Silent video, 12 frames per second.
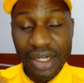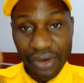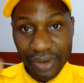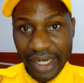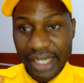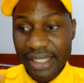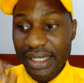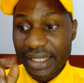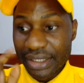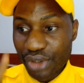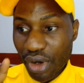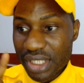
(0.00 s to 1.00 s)
All right?
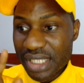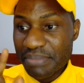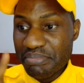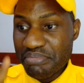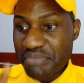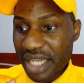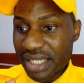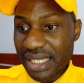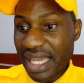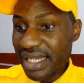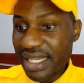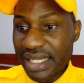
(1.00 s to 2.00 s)
Don't make
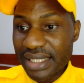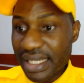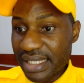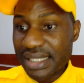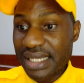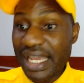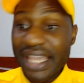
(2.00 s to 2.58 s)
any distinct.